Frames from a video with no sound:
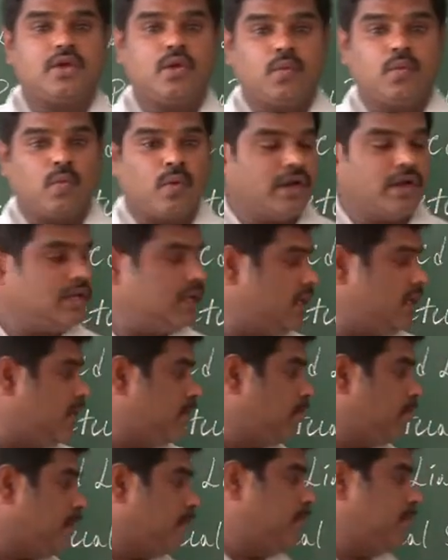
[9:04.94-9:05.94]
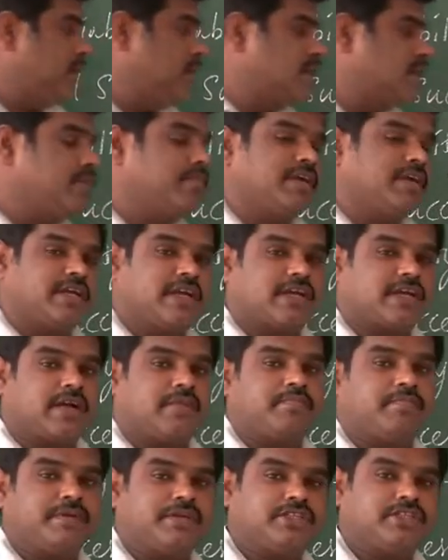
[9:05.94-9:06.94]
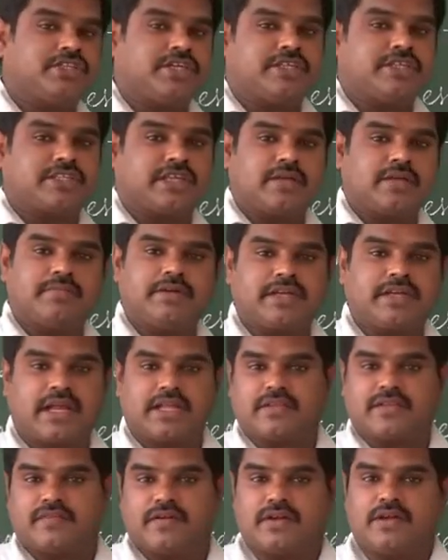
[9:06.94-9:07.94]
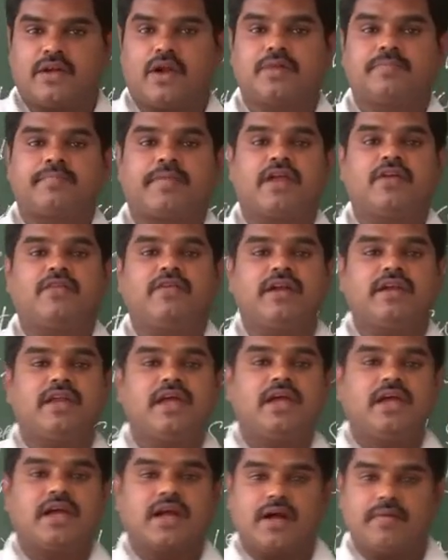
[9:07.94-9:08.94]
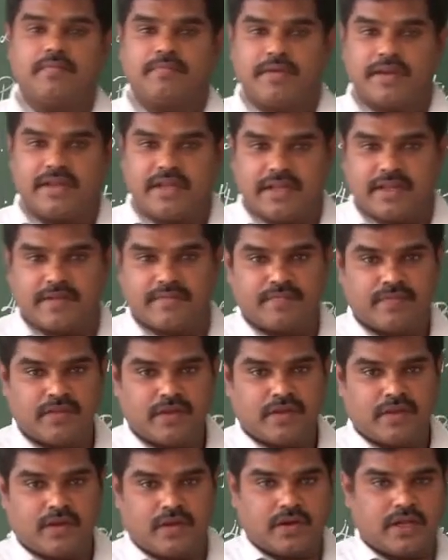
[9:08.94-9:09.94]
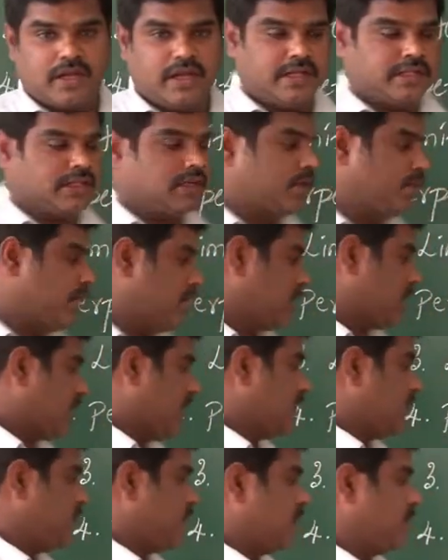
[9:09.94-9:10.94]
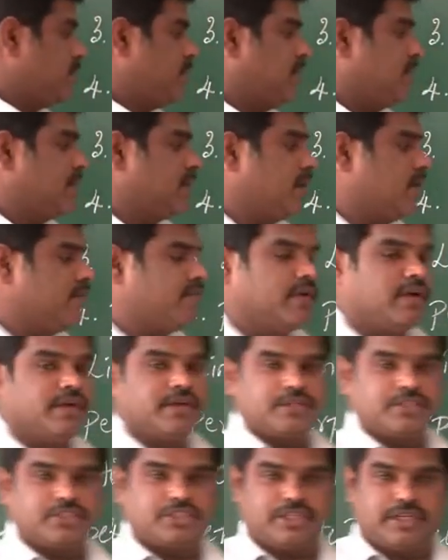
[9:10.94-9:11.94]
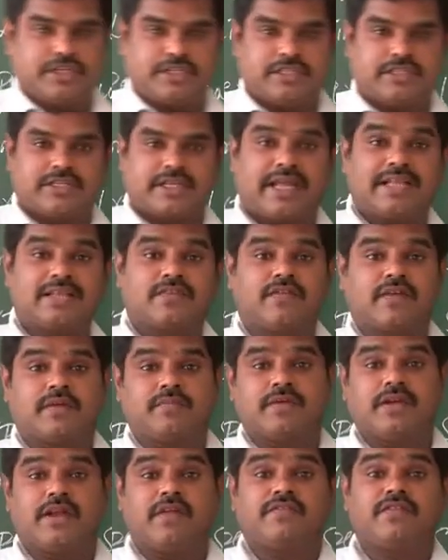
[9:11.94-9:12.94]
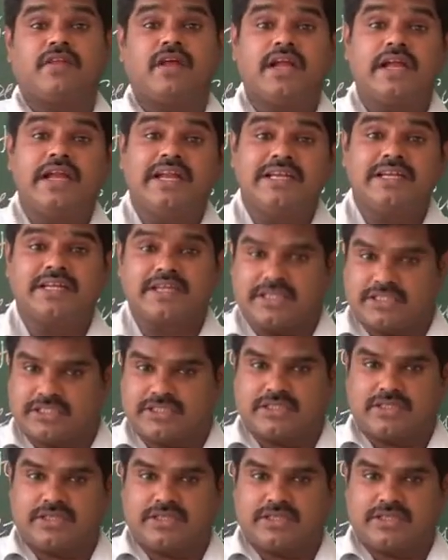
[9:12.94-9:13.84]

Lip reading: Only public limited company shares can be transferred, not private company. Okay, that's what. Transferability of shares. Transferability of interest.